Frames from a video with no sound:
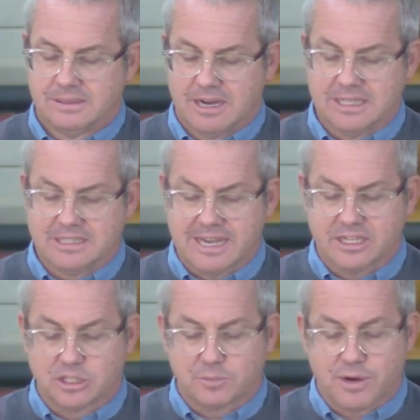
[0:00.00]
Isaac
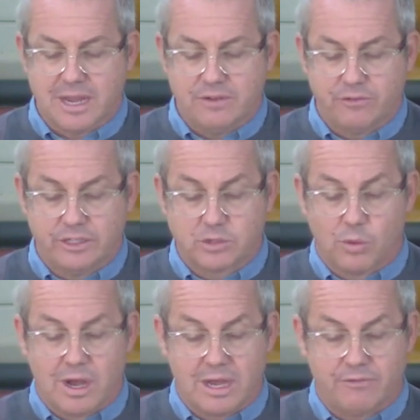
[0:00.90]
has prayed for his
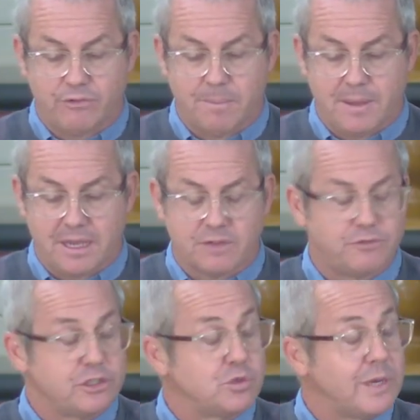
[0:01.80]
wife, Rebecca,
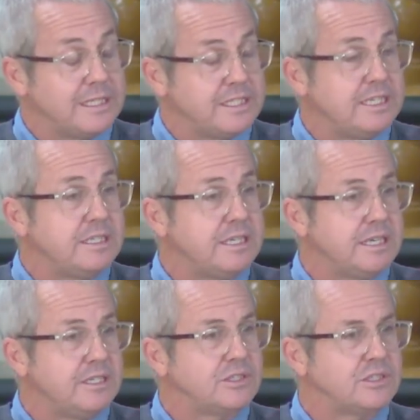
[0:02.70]
for 20
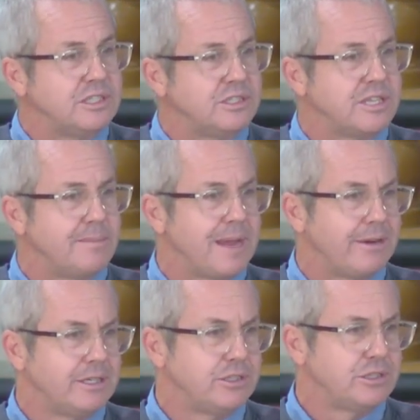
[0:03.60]
years since their
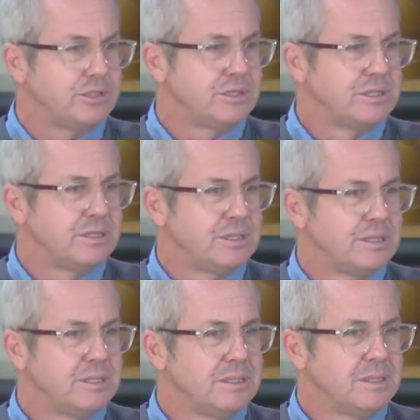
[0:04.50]
marriage,
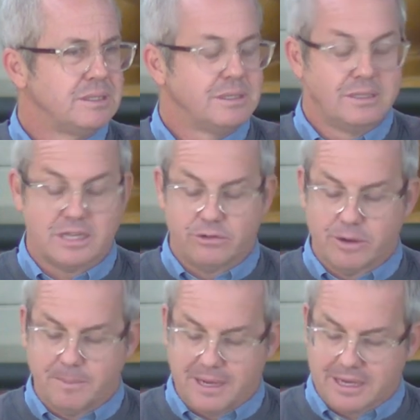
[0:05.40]
that
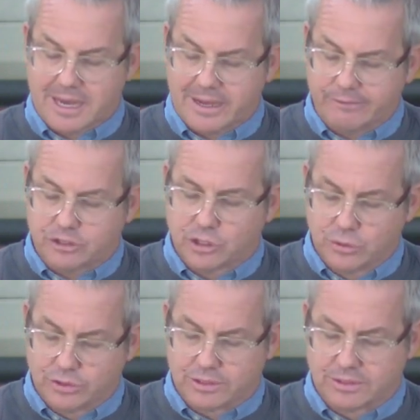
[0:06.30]
Rebecca have
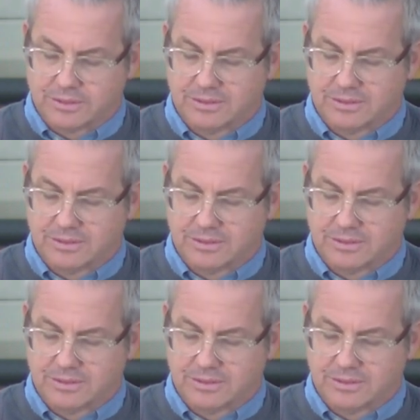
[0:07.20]
children.